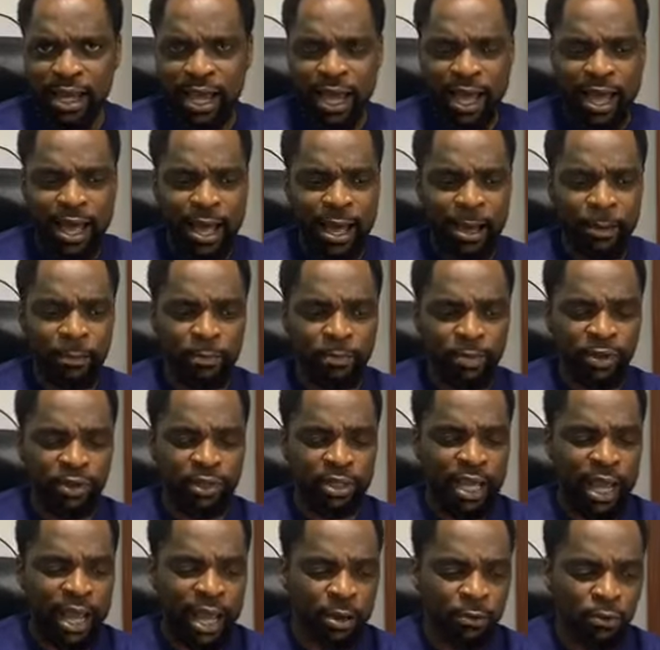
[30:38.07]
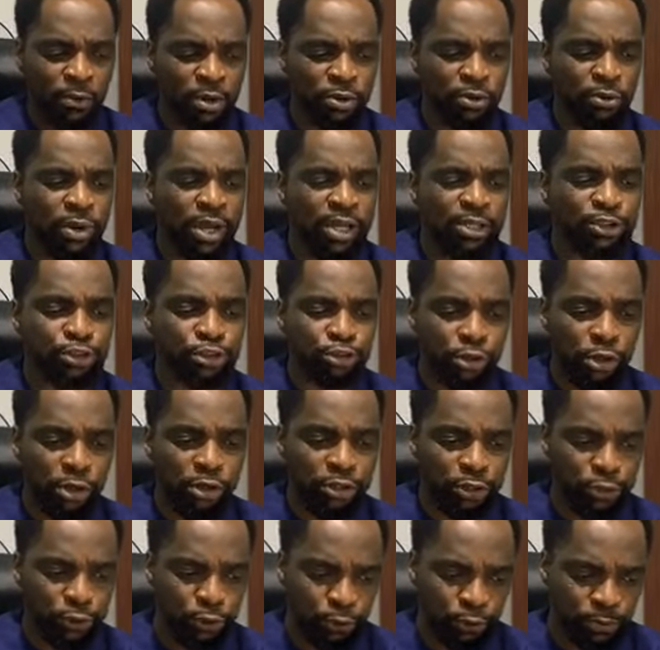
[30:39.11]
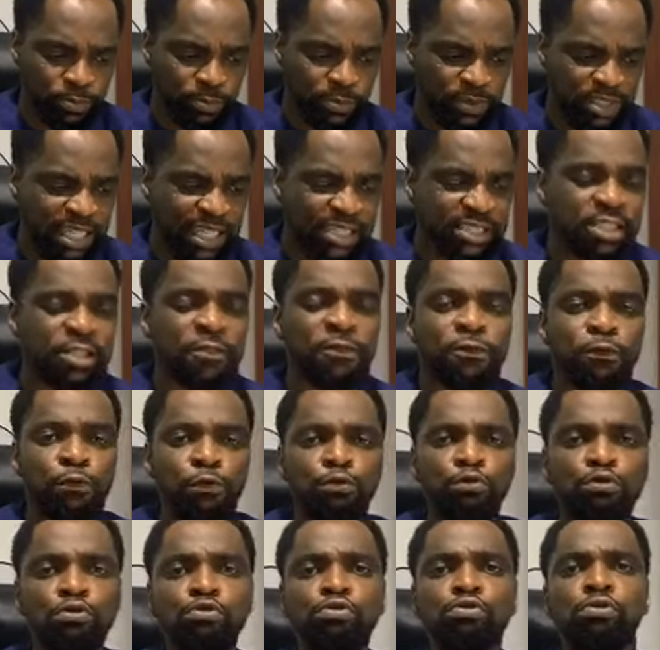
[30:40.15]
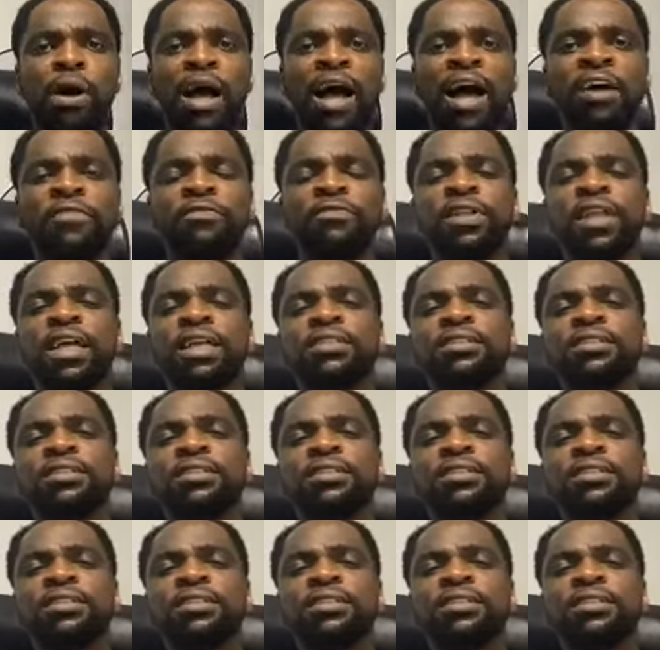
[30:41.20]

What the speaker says: But I want to enjoin you that if you do have